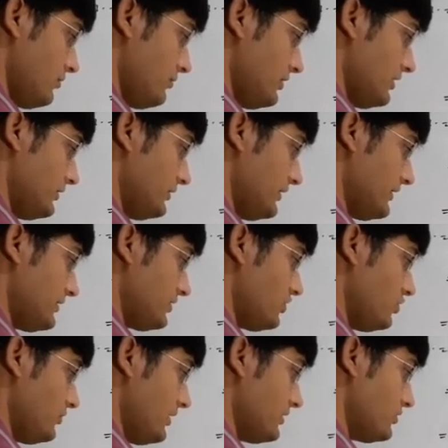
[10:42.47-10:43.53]
plus x
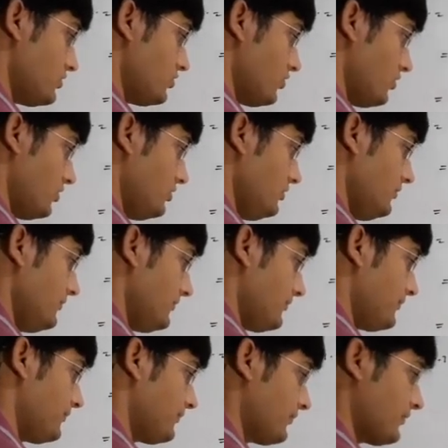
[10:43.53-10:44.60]
cube and so on.
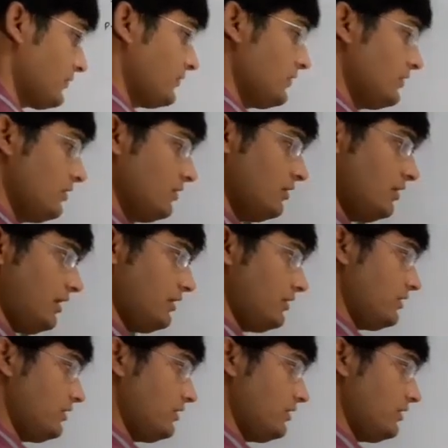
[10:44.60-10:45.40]
And